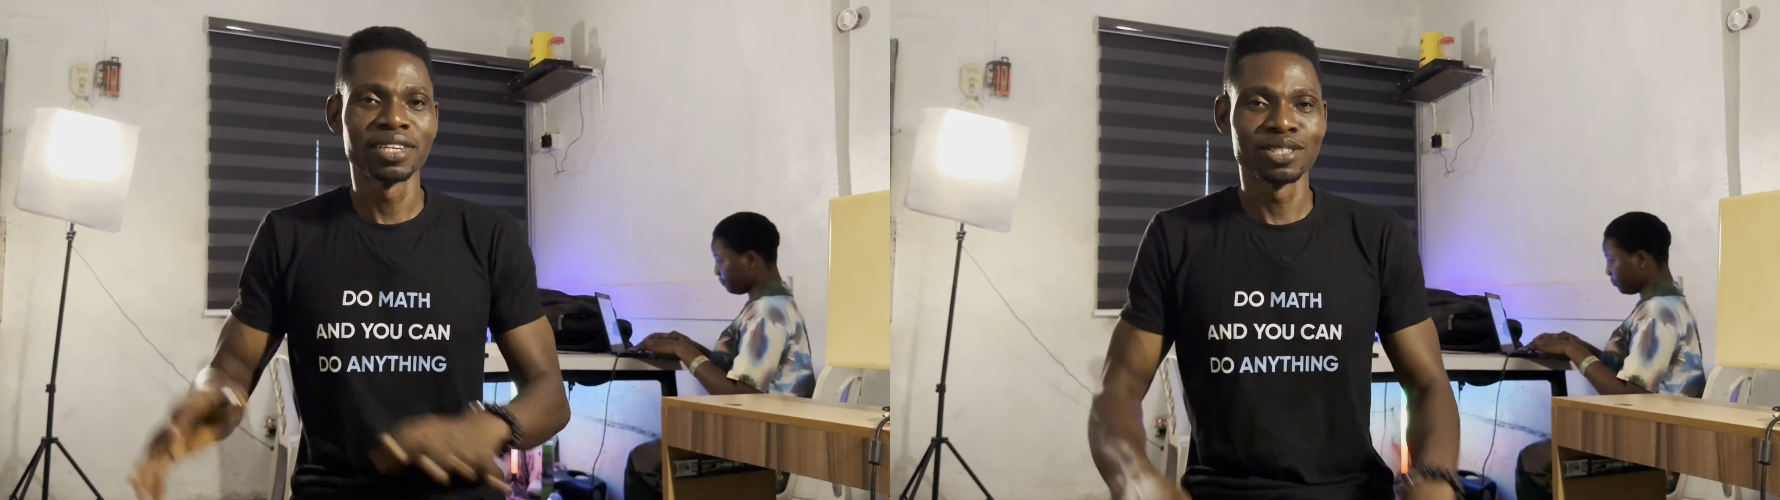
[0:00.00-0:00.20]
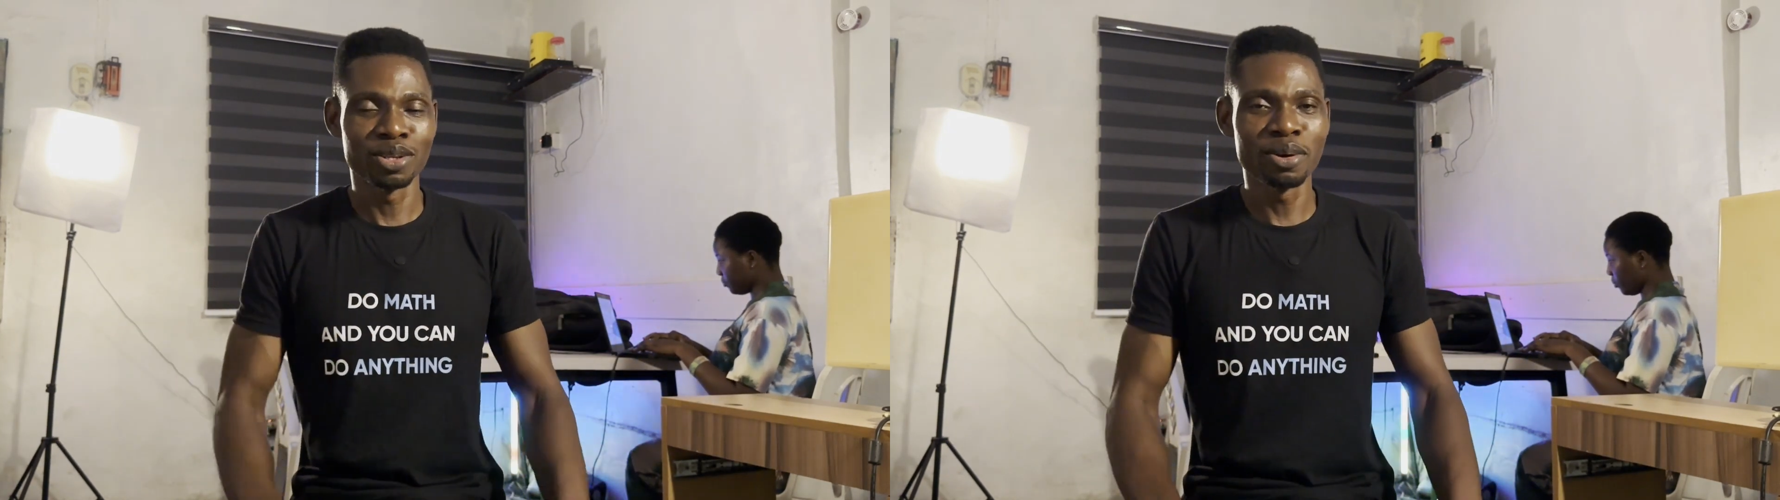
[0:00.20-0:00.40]

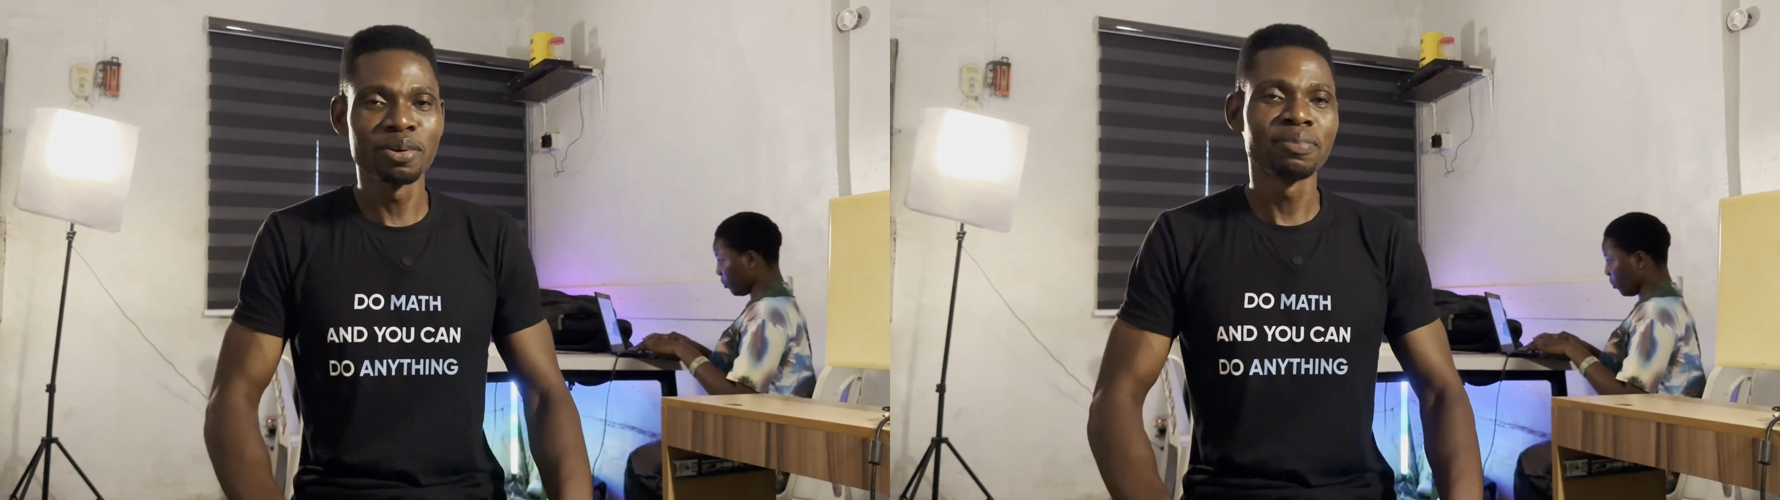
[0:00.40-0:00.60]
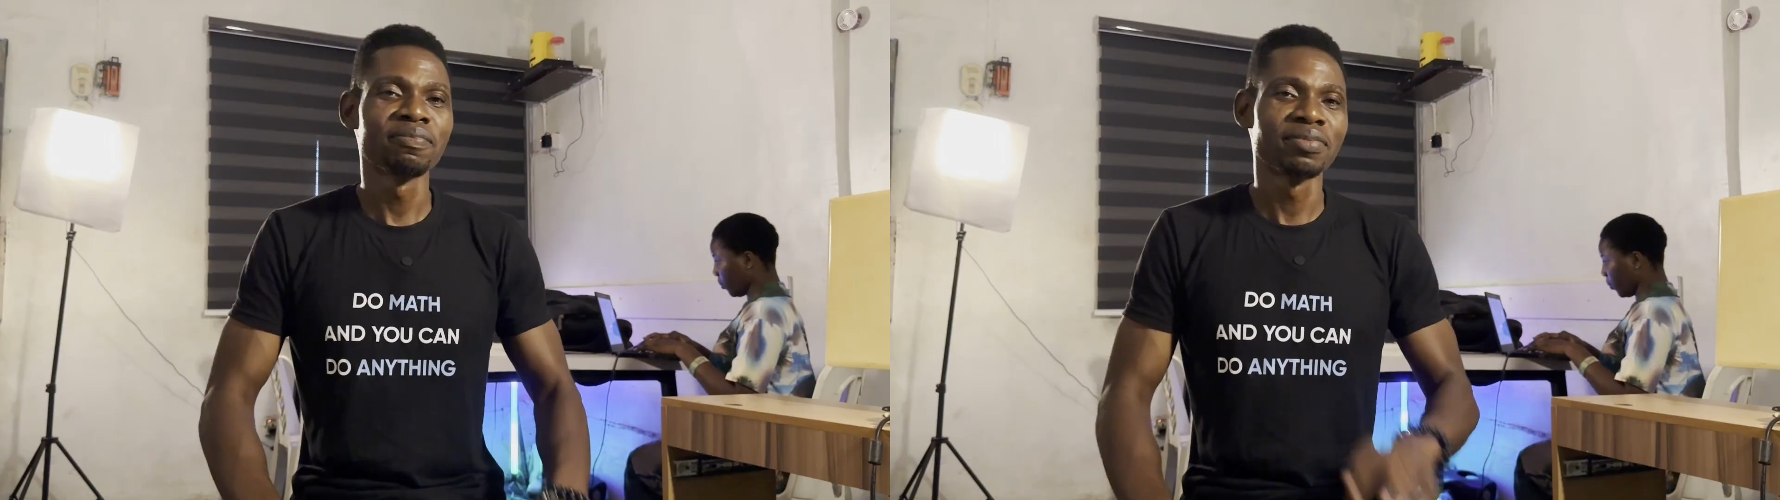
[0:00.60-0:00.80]

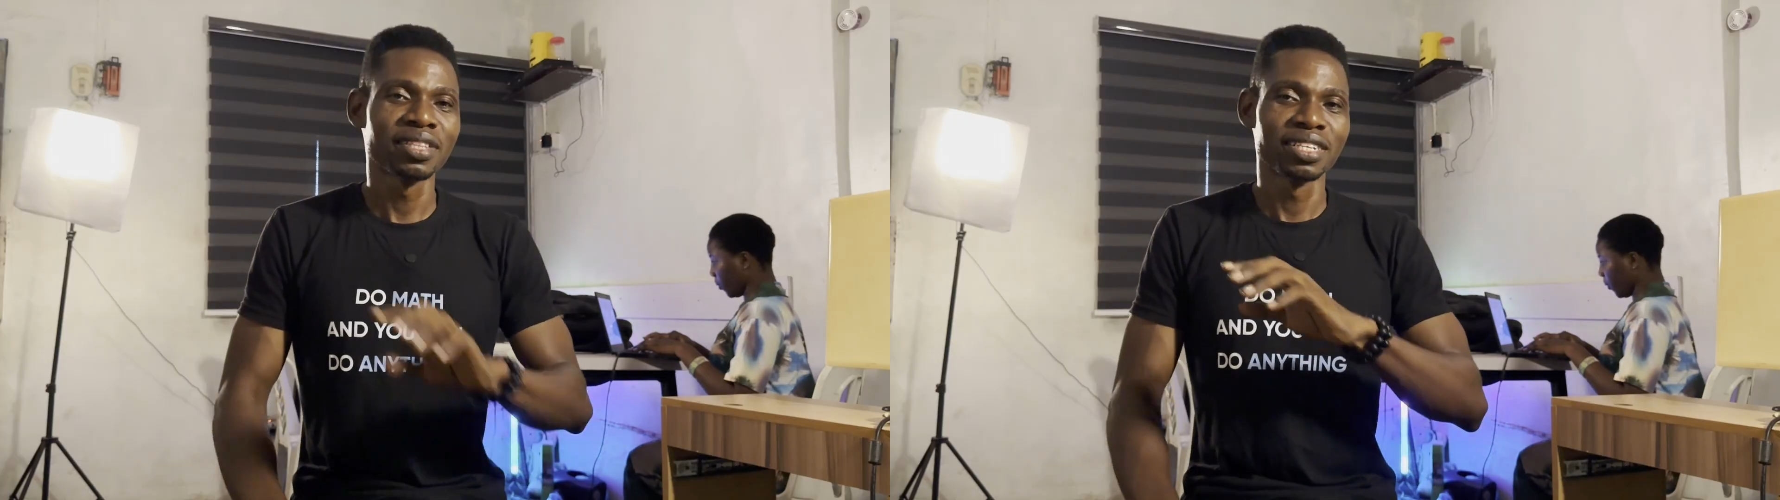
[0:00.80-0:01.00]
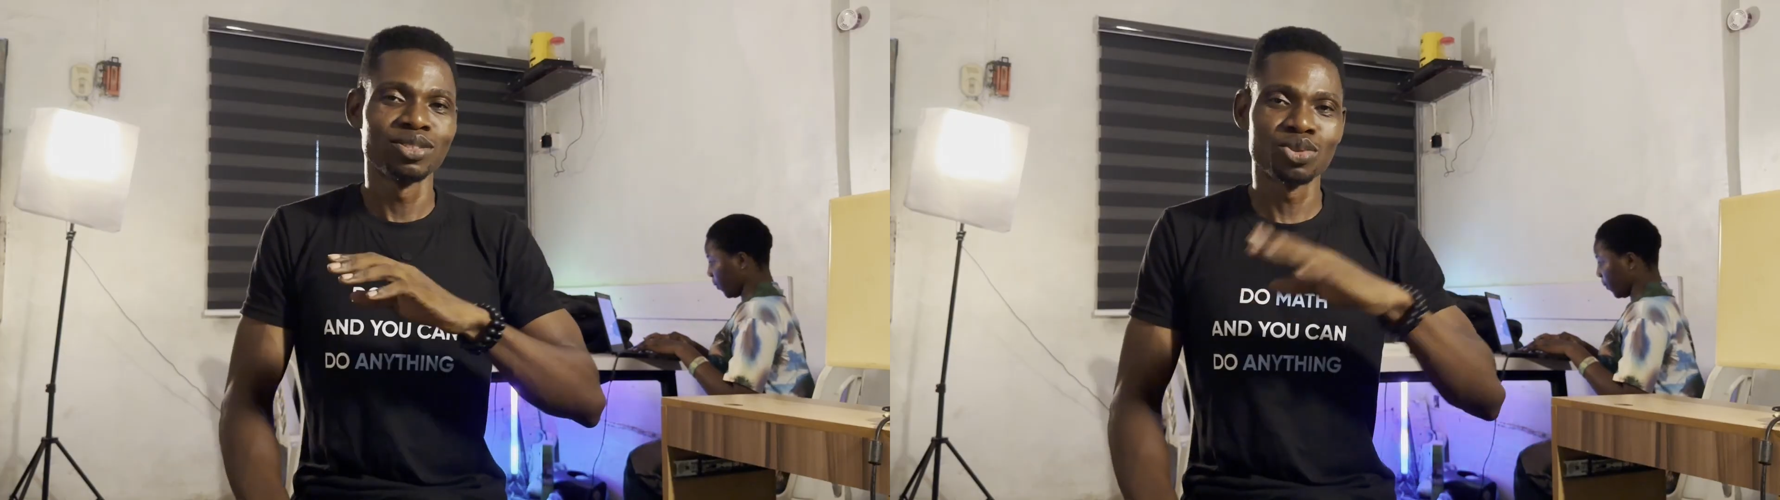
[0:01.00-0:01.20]
So
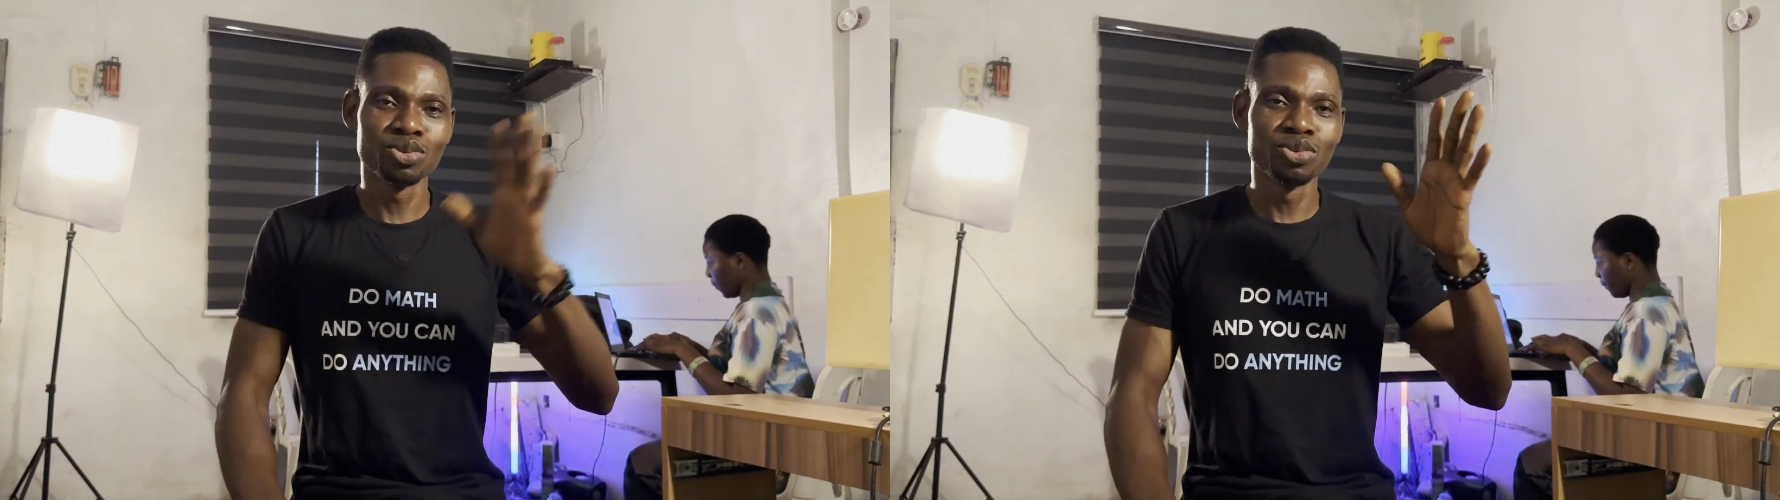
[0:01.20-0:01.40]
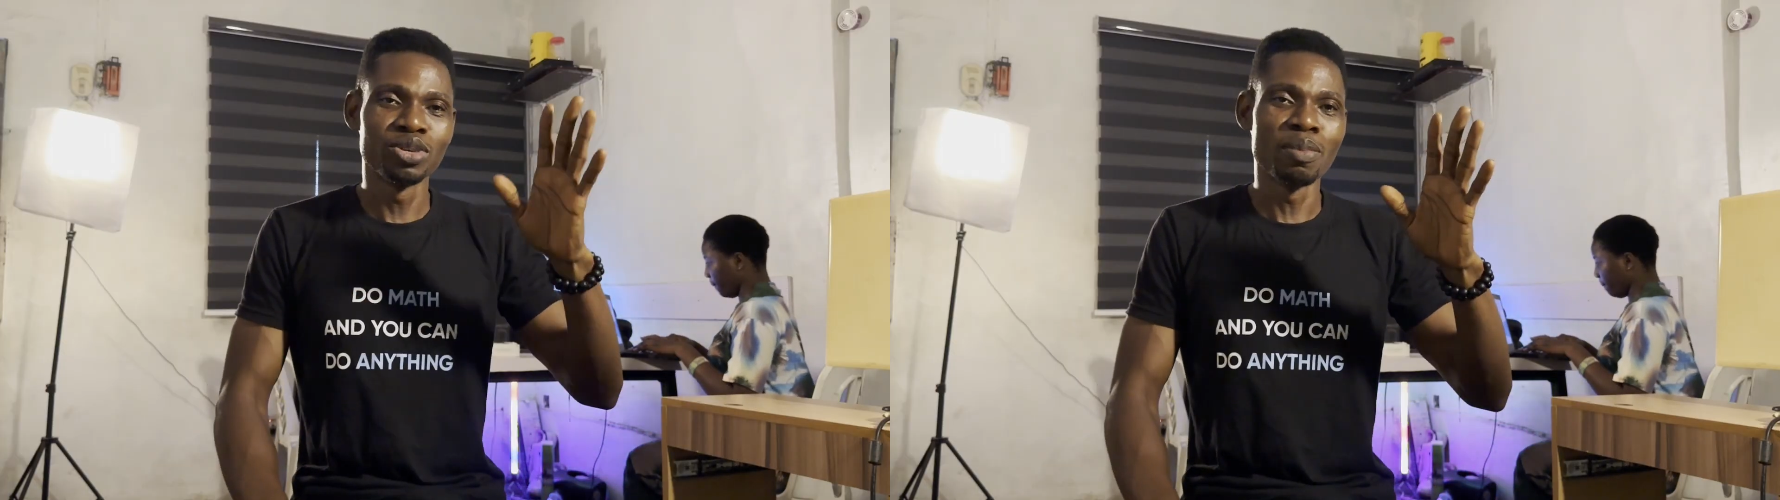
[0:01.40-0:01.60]
2